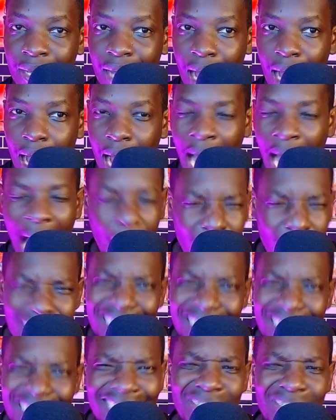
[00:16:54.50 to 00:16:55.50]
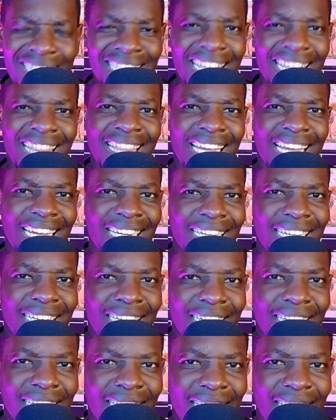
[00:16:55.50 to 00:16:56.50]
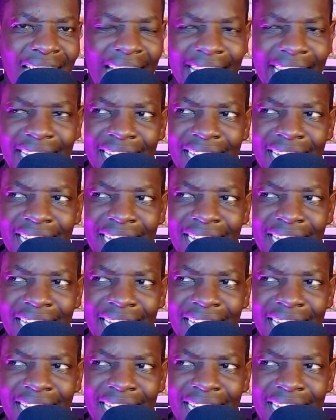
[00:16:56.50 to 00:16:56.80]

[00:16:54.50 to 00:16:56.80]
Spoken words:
How is he not seeing that? Like,